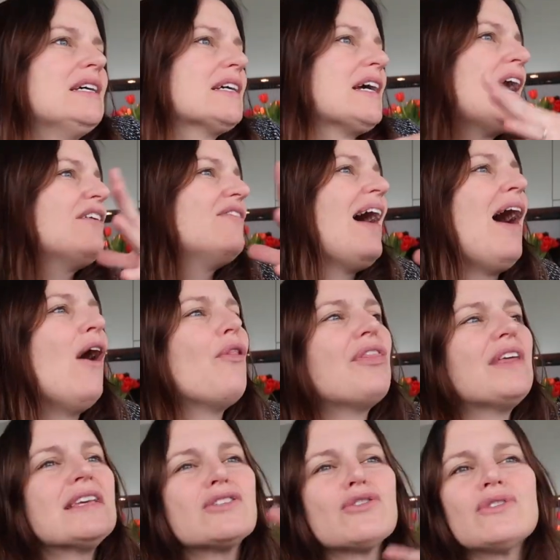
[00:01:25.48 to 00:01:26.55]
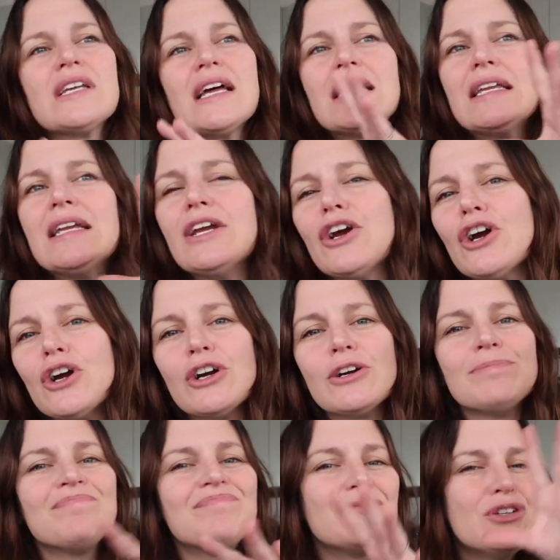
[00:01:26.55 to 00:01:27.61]
kind of how things are done
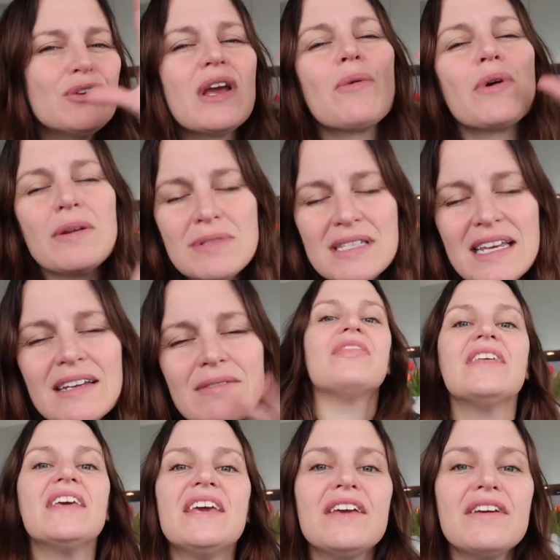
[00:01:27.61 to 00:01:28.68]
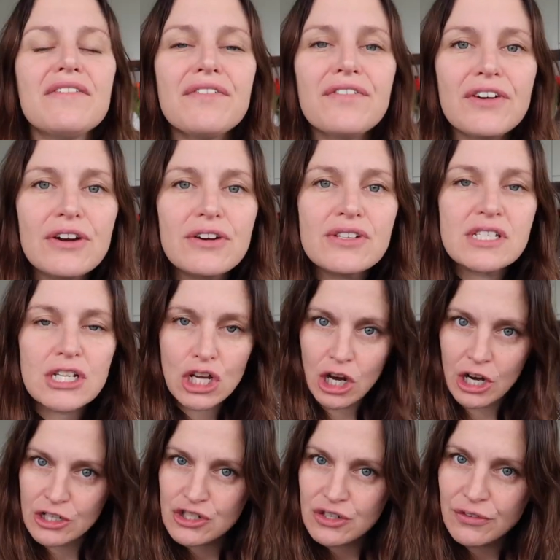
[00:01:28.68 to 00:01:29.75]
here. You get what I'm saying. The first
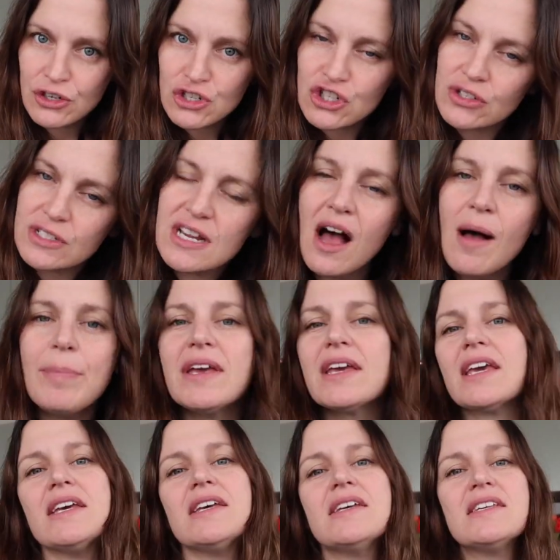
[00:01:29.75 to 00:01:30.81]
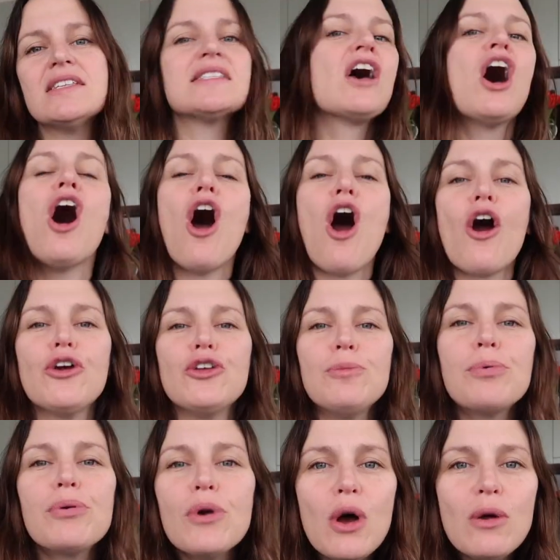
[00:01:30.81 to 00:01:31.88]
controversial topic is, are
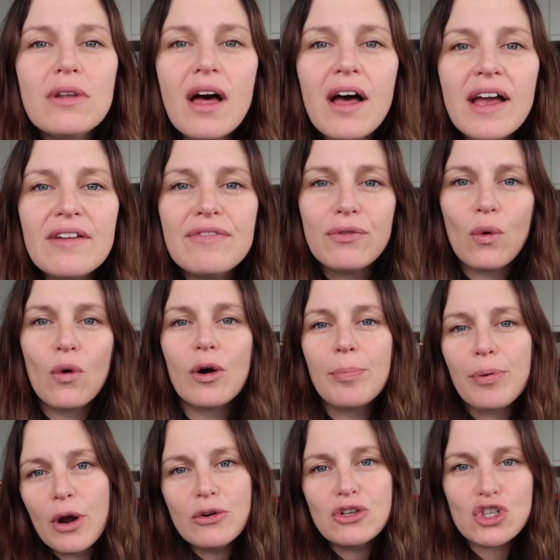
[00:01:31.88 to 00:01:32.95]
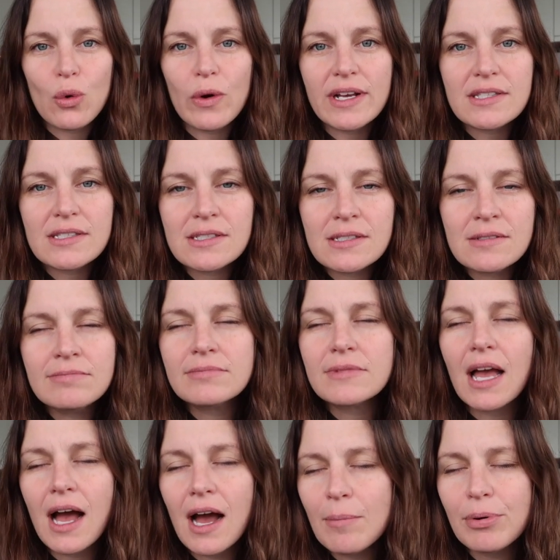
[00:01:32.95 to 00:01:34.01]
you pro-life or pro-choice?
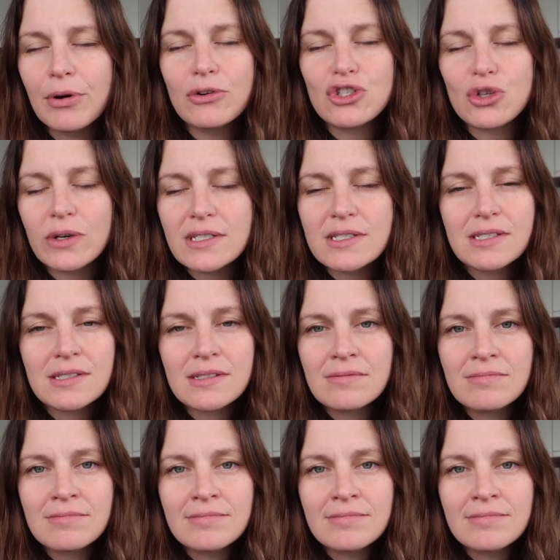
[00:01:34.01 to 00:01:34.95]
I'm pro-choice.